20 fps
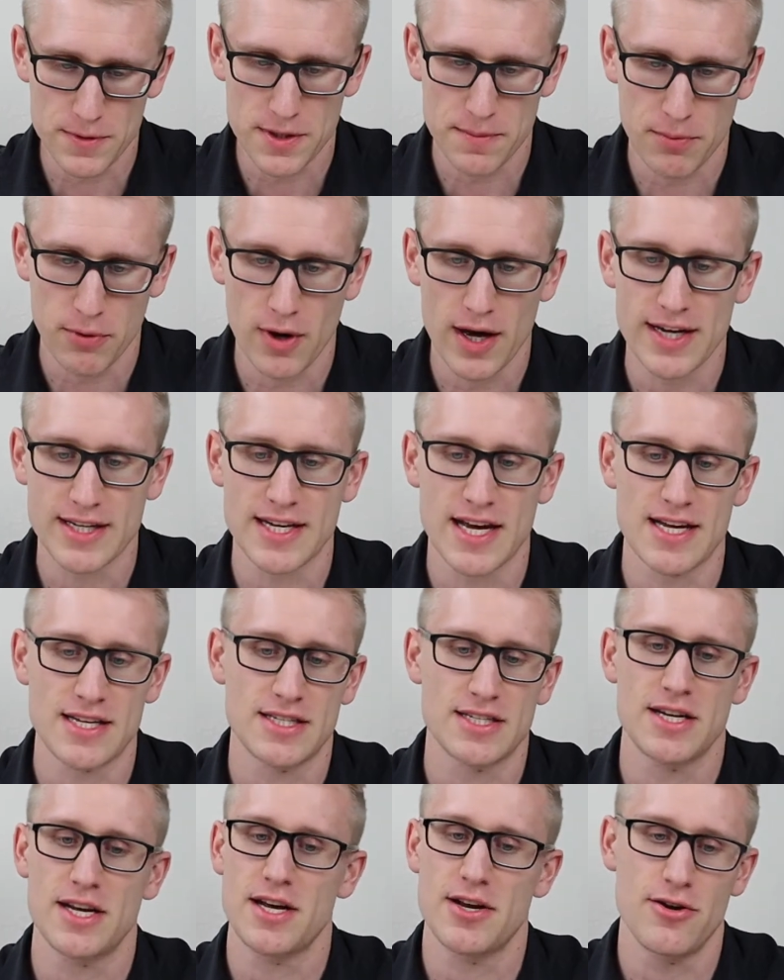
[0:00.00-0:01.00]
to play
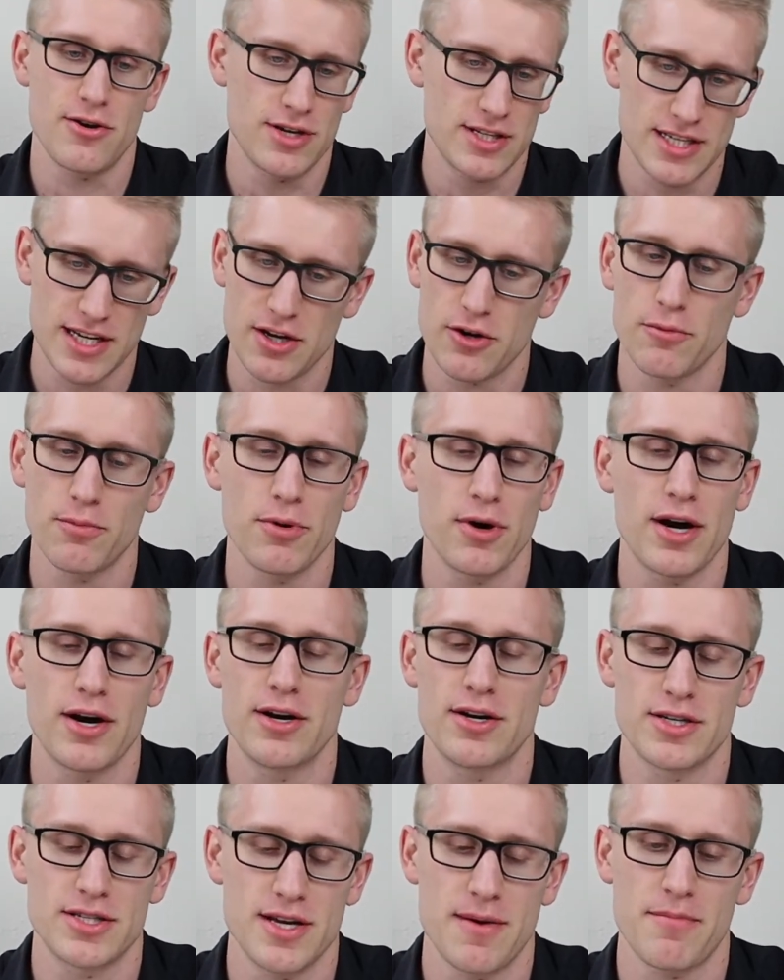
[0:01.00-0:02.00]
test it or a single
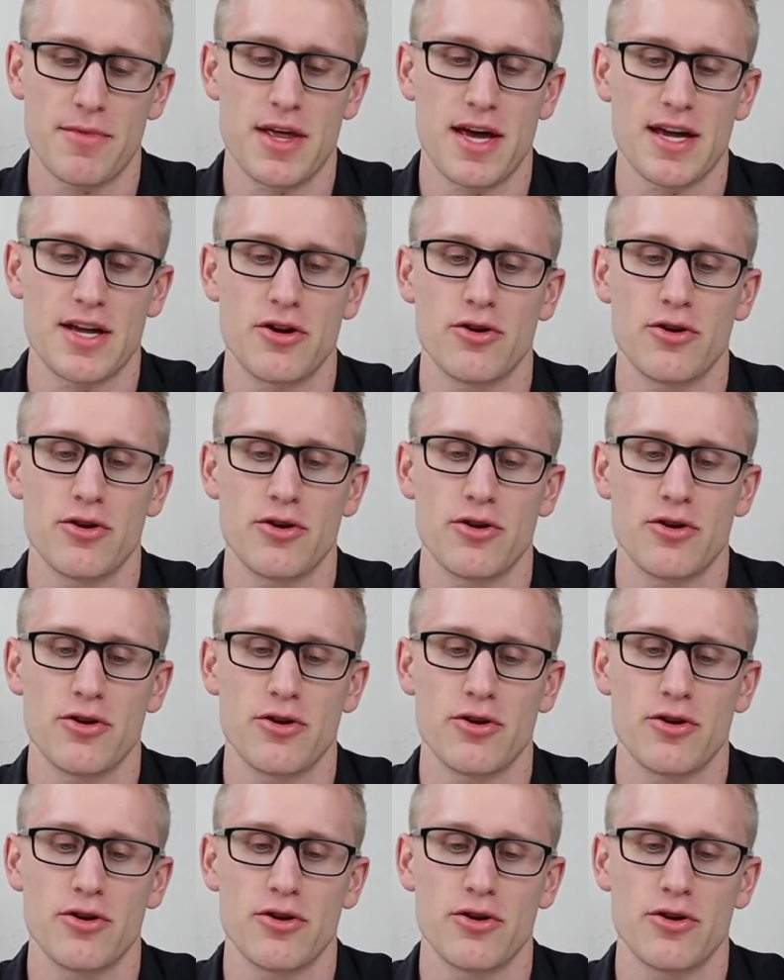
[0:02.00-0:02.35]
player or something.